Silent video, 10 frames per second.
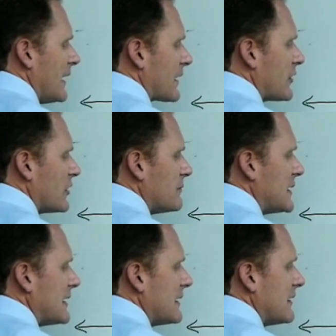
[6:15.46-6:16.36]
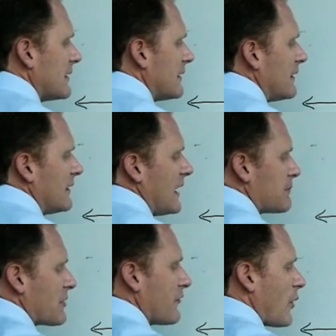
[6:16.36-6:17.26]
It could be a
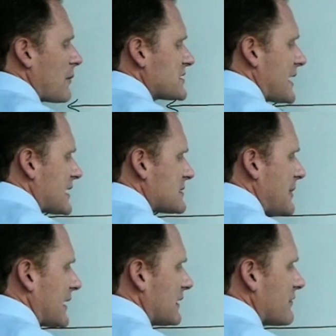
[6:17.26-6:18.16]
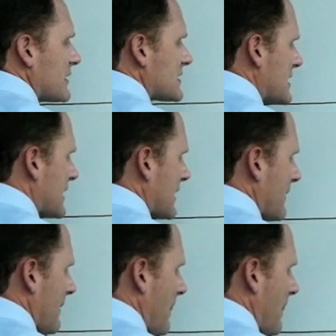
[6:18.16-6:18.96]
performance aspect of this thing.